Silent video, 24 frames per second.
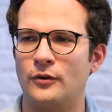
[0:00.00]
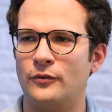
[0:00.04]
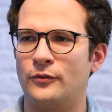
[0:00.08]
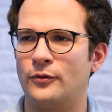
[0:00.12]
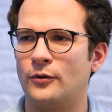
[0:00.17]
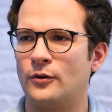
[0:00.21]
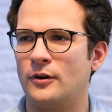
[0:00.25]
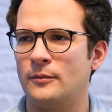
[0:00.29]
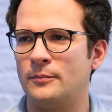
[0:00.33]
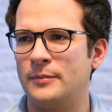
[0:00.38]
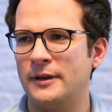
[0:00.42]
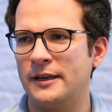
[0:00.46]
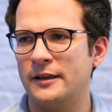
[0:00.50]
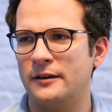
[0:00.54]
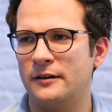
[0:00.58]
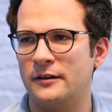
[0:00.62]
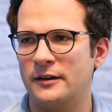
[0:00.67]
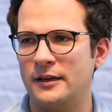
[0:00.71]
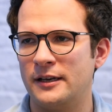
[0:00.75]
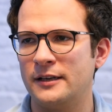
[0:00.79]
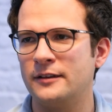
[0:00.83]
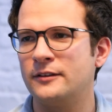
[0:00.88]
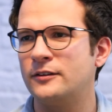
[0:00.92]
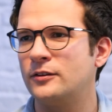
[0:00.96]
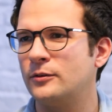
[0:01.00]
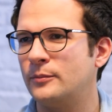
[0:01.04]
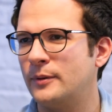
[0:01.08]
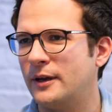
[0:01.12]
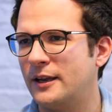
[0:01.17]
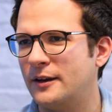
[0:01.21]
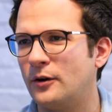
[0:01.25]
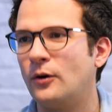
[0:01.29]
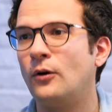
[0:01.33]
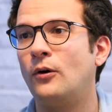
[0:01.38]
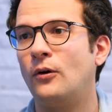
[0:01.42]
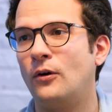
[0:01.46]
for a bigger
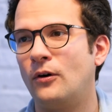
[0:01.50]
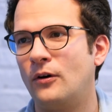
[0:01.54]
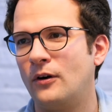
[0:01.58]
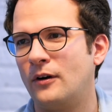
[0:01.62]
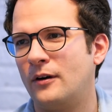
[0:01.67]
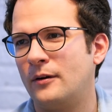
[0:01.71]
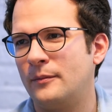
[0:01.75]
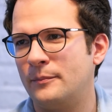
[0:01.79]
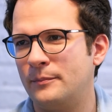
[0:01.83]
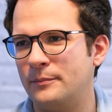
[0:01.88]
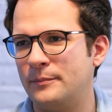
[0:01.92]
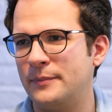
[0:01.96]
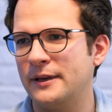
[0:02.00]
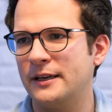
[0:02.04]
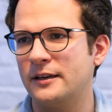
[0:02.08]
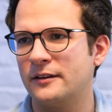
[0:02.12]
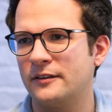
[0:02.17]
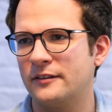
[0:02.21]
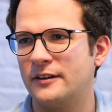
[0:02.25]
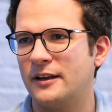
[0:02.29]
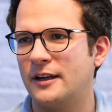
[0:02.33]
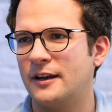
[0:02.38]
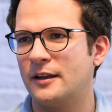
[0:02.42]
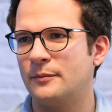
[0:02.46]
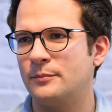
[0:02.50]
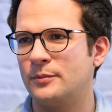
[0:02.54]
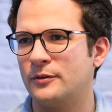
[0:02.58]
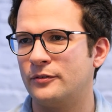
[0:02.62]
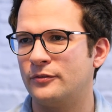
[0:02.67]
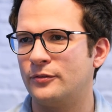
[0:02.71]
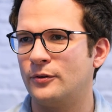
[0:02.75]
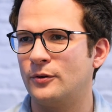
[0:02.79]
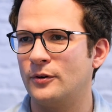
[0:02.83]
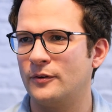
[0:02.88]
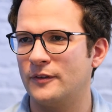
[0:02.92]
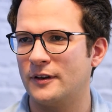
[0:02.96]
incubator or bigger startup
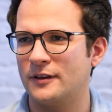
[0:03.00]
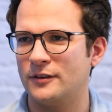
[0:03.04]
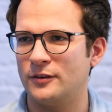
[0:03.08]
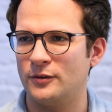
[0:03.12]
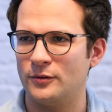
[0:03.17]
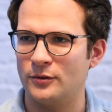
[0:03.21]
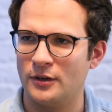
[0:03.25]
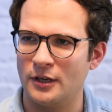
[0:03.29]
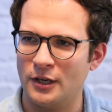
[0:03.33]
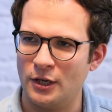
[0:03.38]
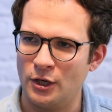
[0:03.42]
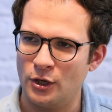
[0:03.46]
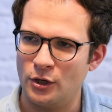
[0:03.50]
before, that you